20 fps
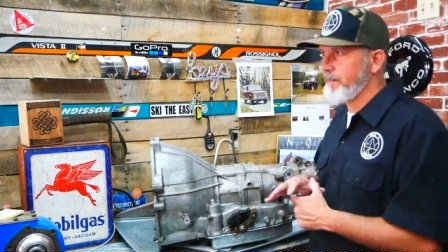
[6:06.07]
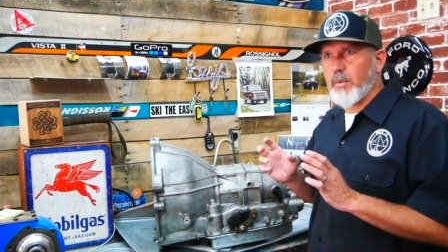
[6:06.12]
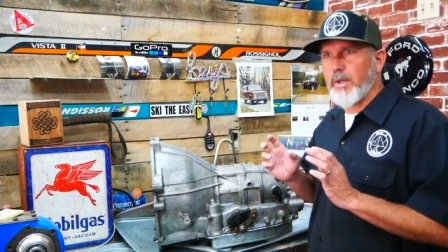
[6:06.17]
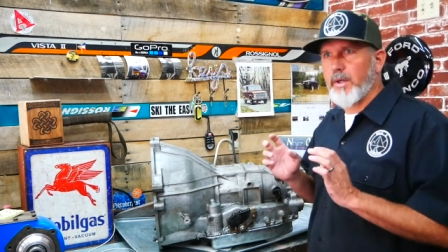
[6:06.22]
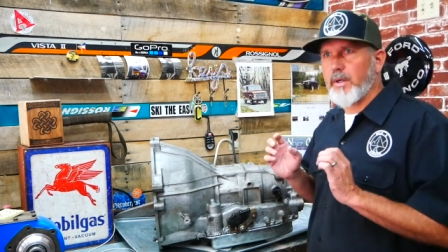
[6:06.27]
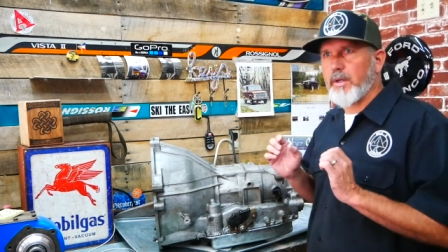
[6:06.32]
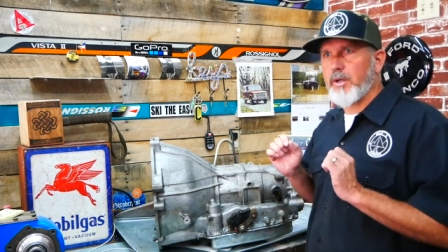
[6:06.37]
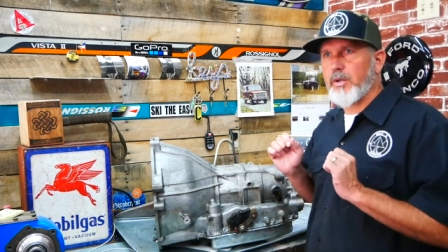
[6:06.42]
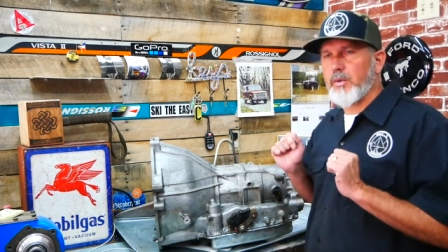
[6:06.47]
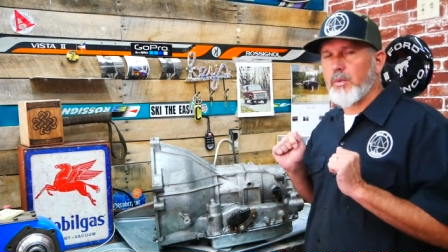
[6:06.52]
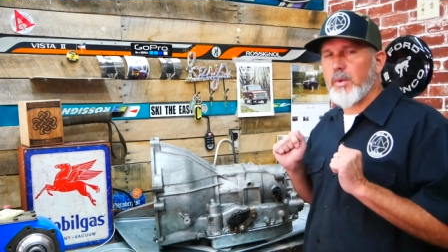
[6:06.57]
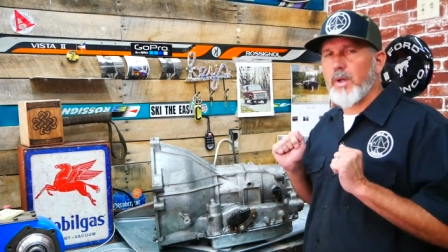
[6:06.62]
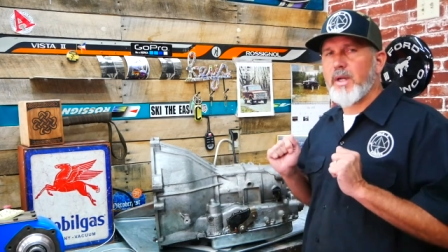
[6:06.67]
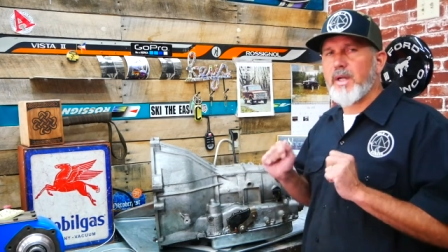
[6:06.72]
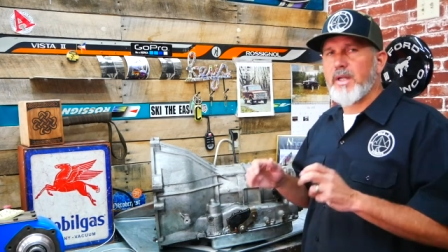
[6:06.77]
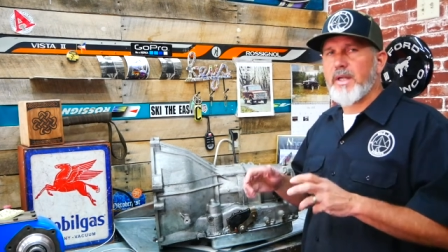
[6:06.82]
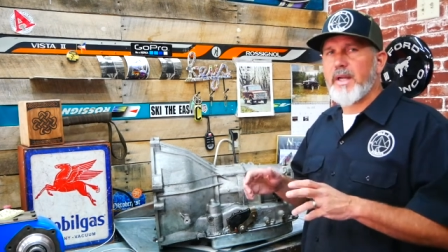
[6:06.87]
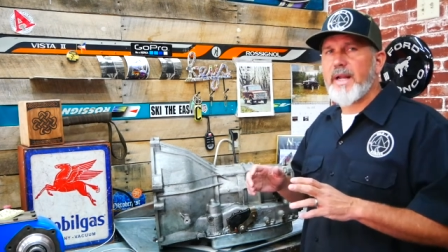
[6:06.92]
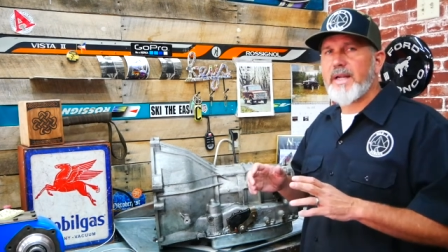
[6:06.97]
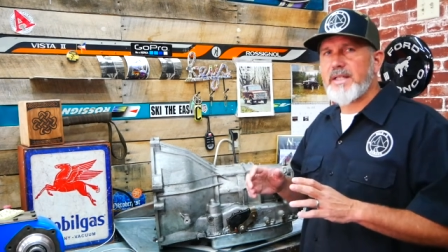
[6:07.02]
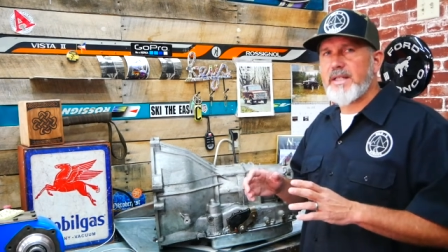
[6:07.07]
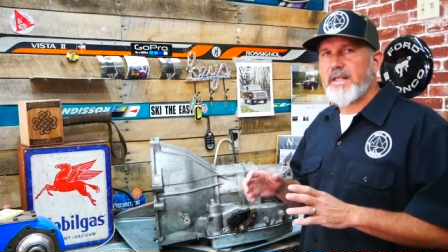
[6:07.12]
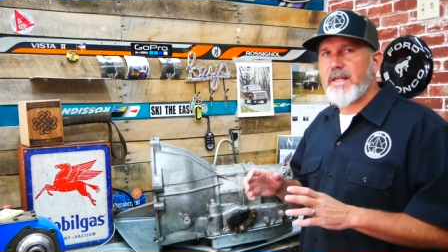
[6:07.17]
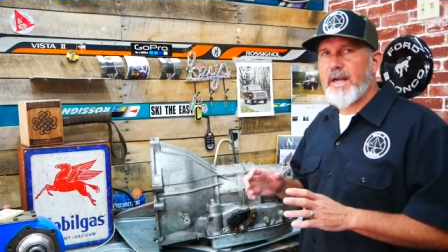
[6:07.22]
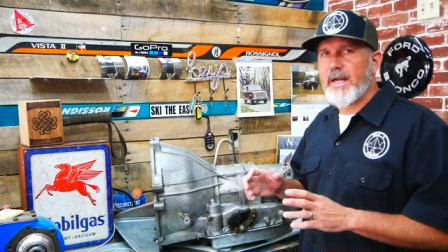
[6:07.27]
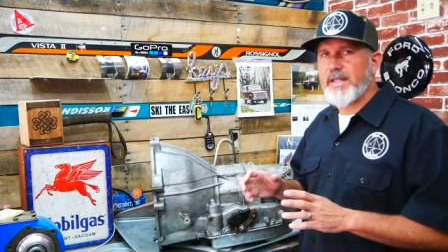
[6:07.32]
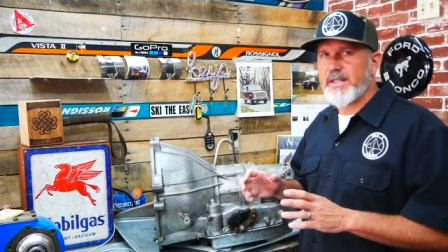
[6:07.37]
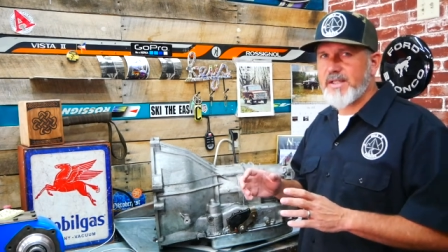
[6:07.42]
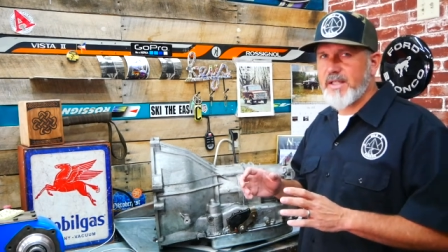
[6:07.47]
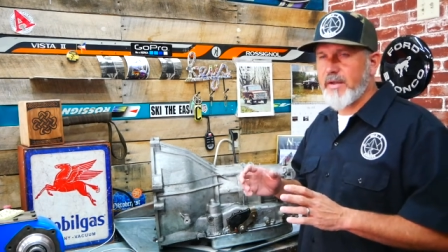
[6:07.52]
We are going to run a nineteen
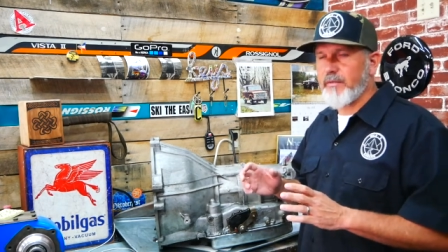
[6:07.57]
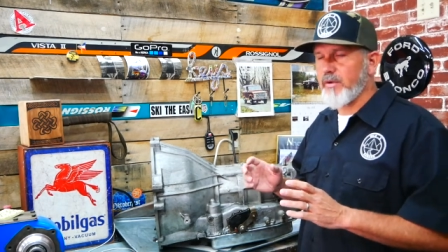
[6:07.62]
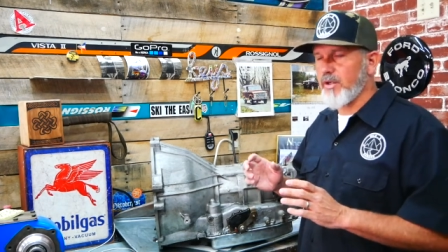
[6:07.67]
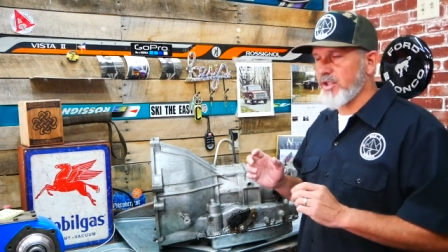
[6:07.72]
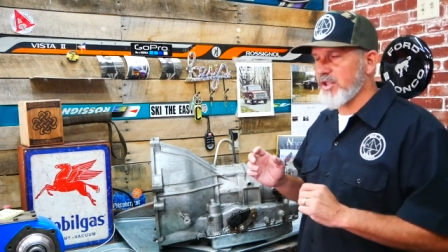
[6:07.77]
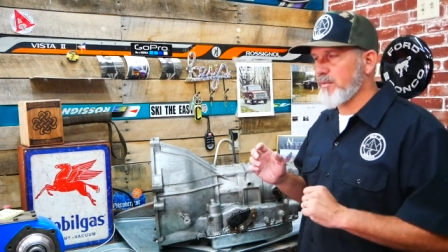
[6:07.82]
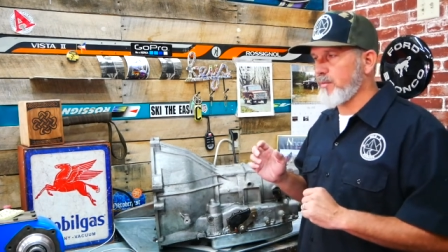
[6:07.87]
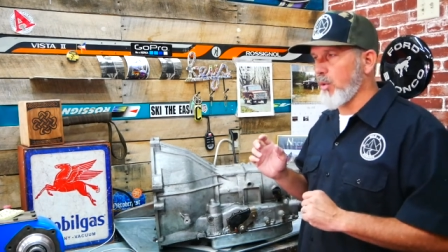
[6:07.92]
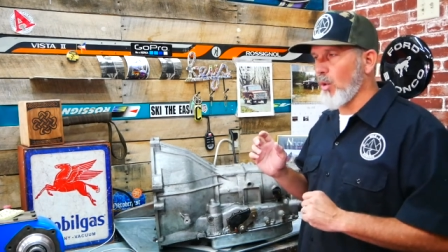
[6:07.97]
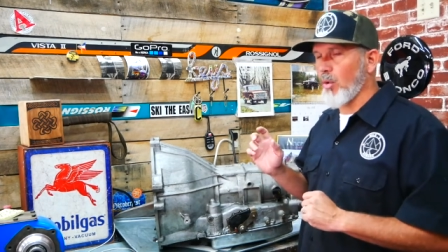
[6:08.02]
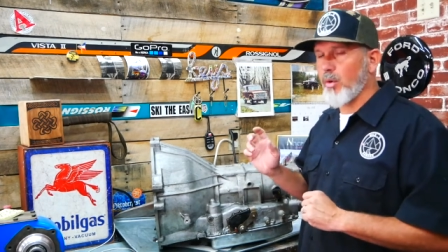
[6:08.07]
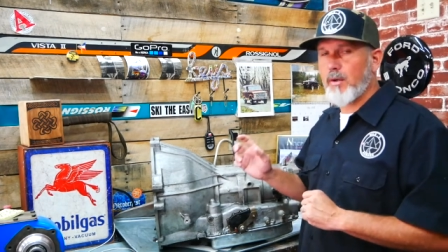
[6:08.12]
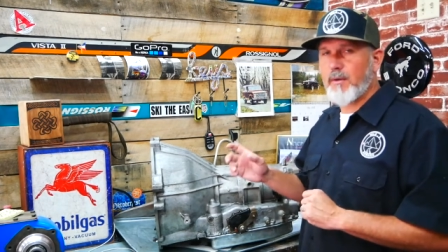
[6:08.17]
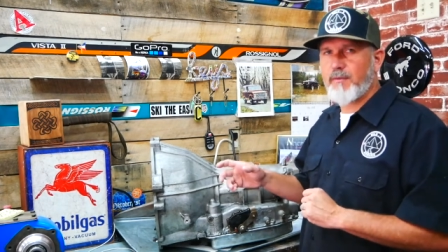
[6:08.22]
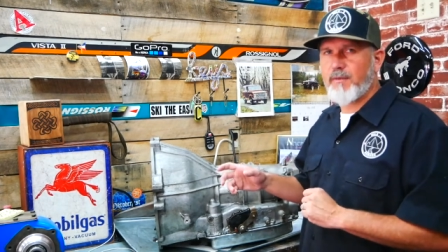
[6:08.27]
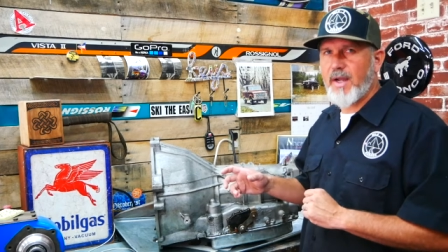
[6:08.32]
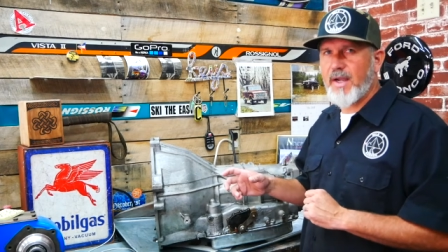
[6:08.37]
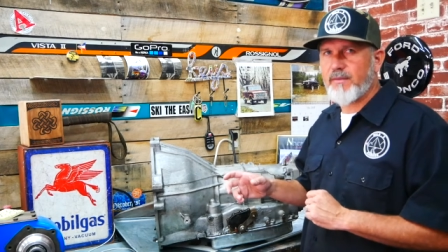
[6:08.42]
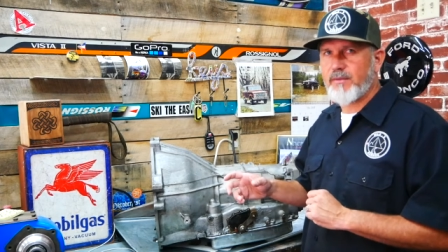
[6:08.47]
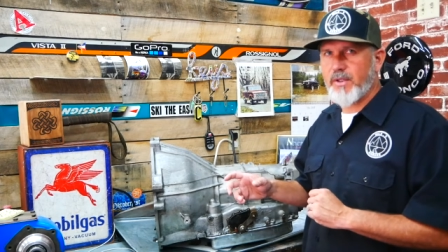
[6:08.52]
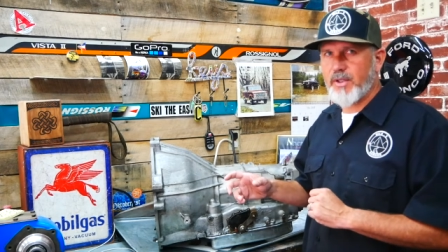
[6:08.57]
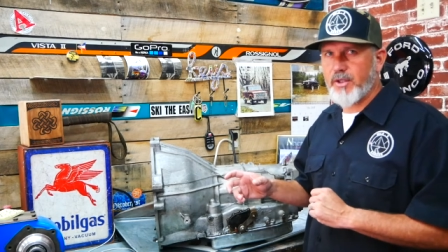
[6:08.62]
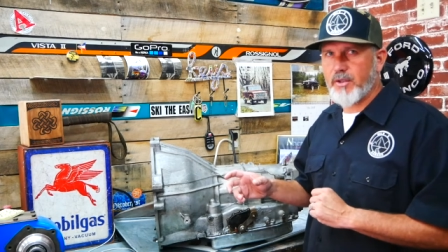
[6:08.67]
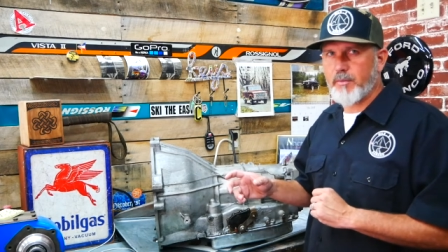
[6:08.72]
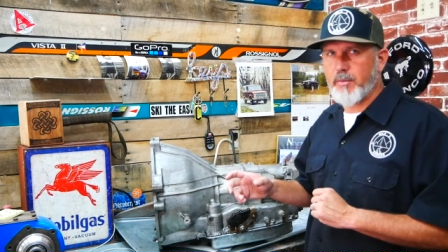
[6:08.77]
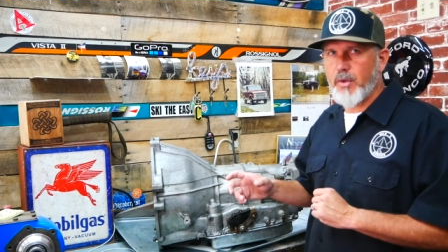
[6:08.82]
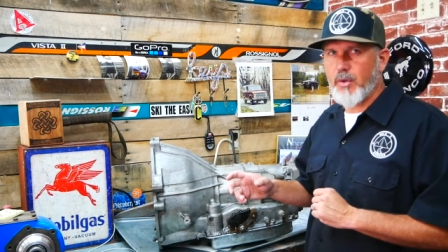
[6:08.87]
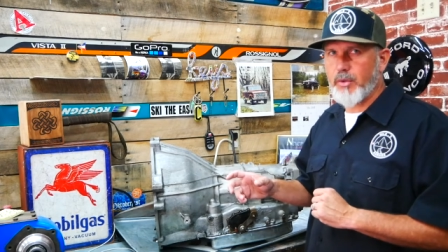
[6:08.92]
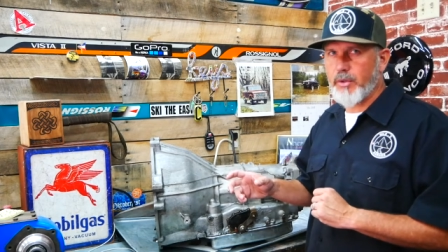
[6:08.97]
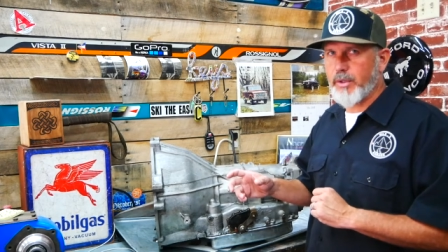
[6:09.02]
ninety-seven Explorer five liter
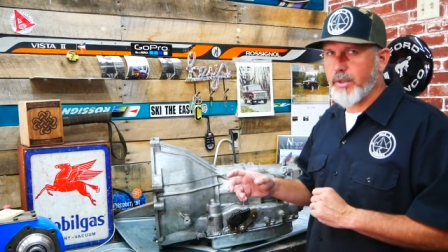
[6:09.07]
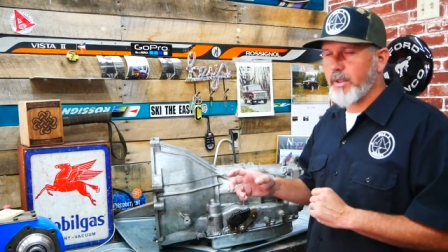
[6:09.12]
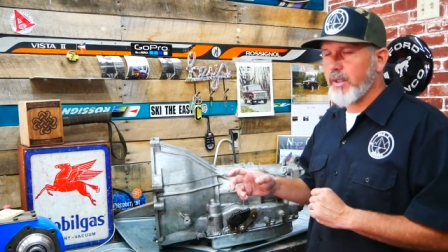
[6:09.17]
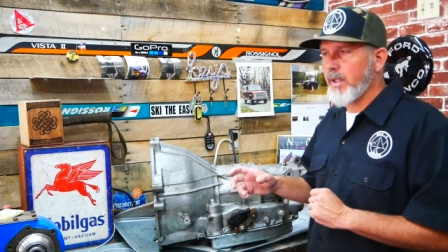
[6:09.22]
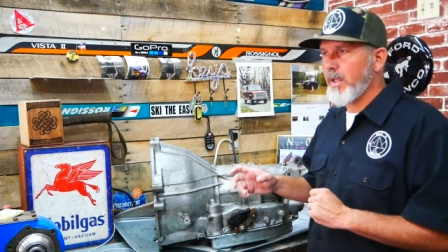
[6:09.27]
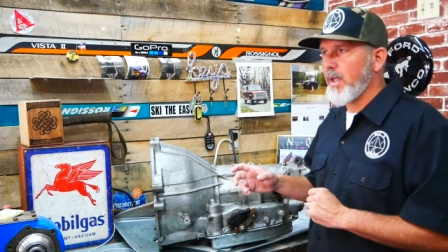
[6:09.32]
motor